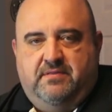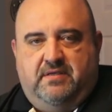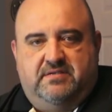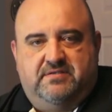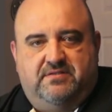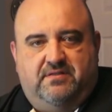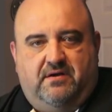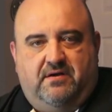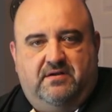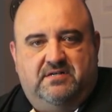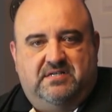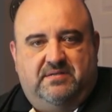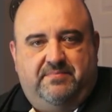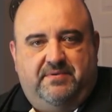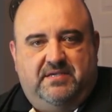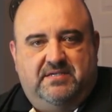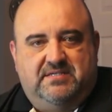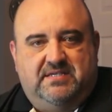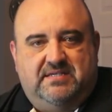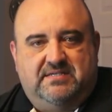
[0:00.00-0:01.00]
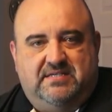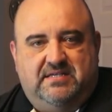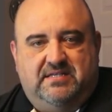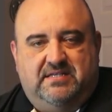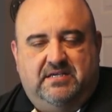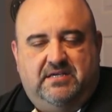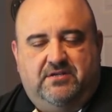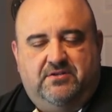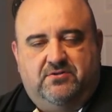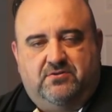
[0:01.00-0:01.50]
These are the R G B C C
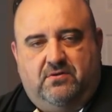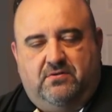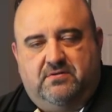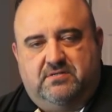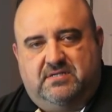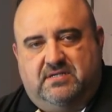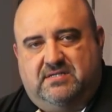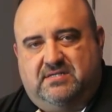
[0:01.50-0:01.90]
T controllers.